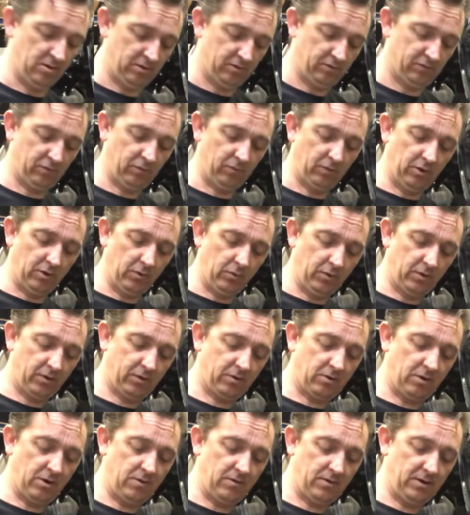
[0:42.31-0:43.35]
to lower the
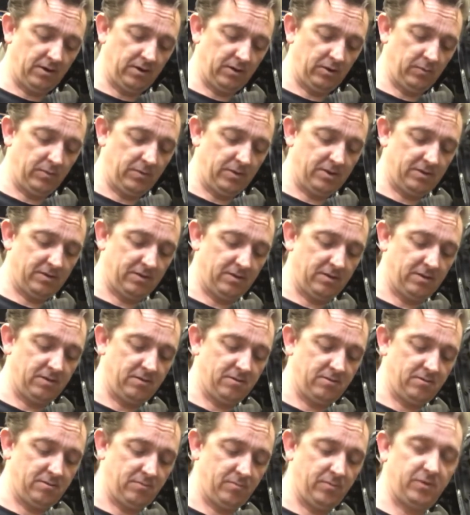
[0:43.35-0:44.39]
car a little bit
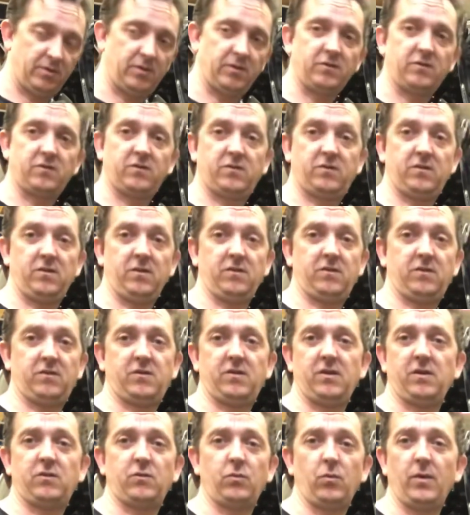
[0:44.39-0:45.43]
because it
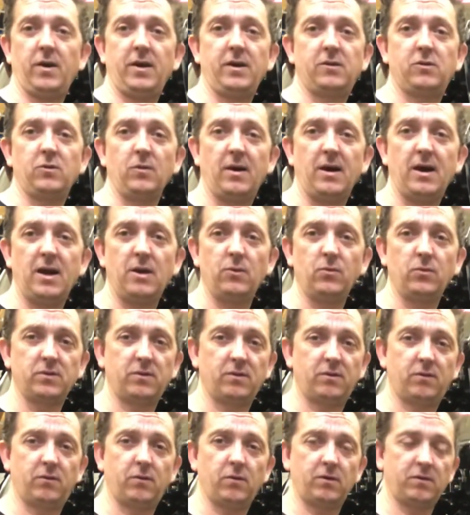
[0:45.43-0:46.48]
sits way too high with
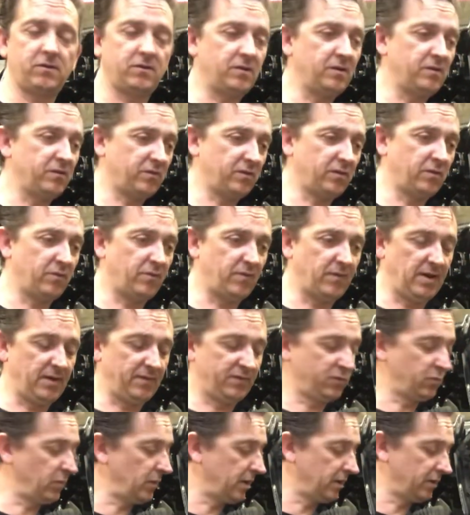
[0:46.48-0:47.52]
13s and the
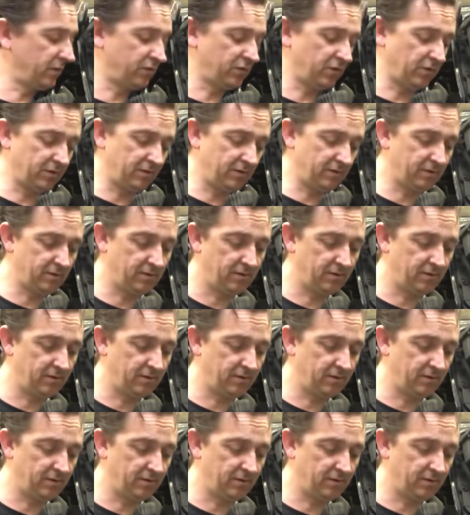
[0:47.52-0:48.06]
520s on it.